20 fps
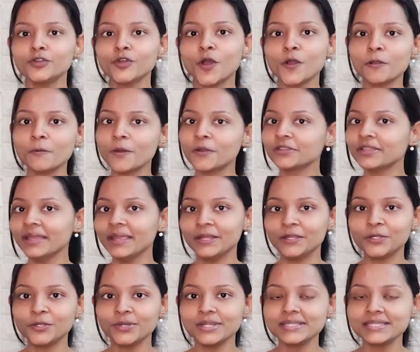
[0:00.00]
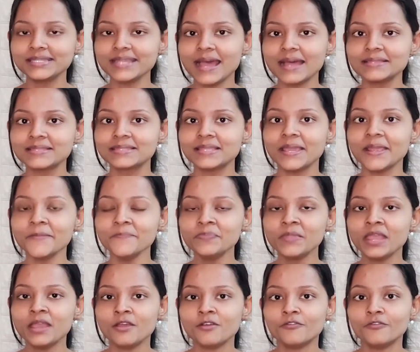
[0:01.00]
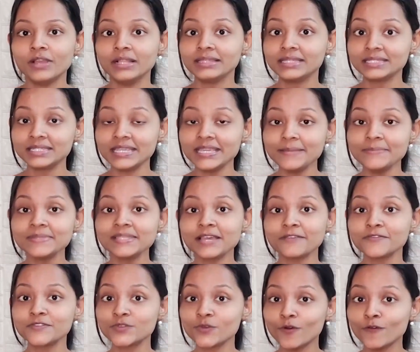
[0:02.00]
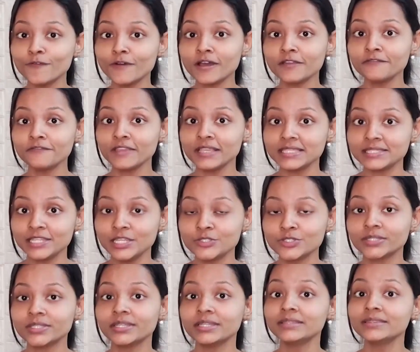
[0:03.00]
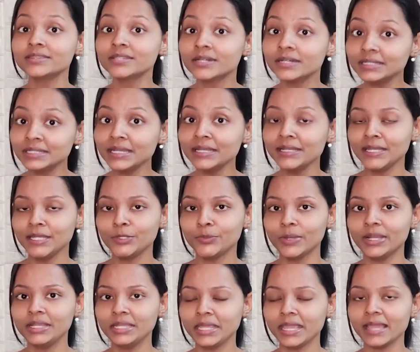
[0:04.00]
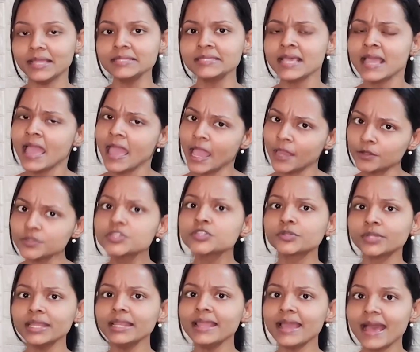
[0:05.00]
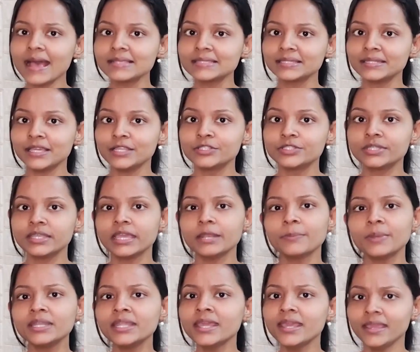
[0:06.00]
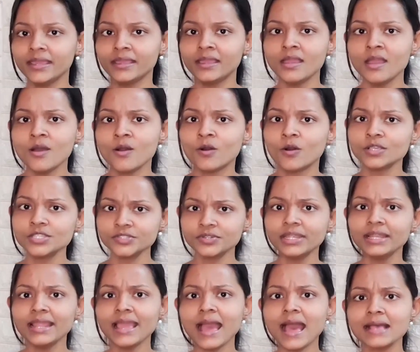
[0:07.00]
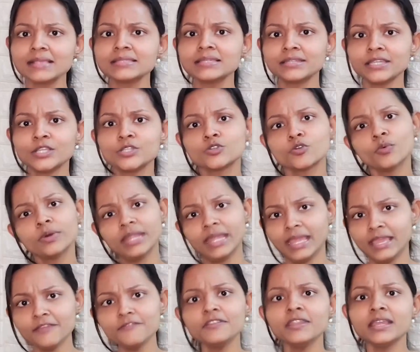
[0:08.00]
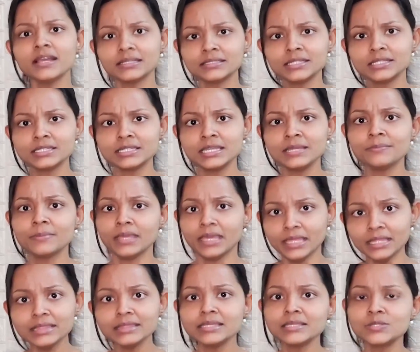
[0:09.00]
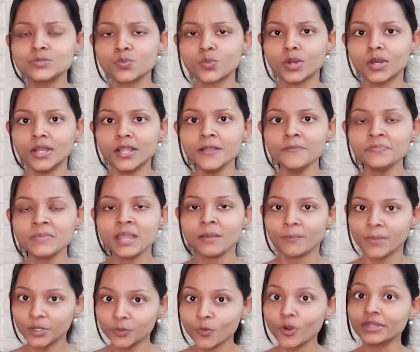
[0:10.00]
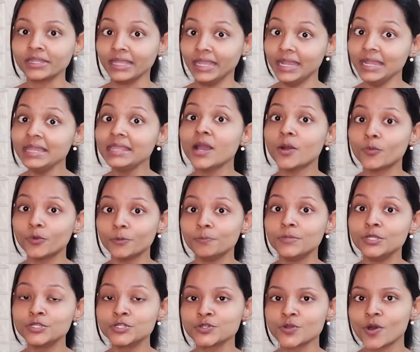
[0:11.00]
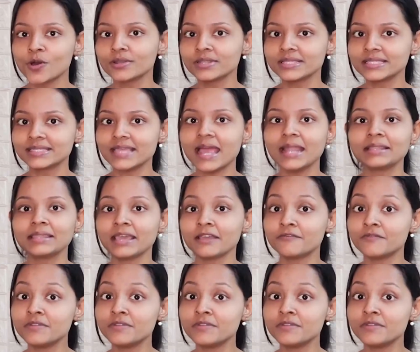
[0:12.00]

to talk about the head-to-head stats there, well, the teams have so far faced each other in 30 T20Is, and Australia has an edge there. But hey, Australia has an edge over every other team in this world. But what India would be sure is that they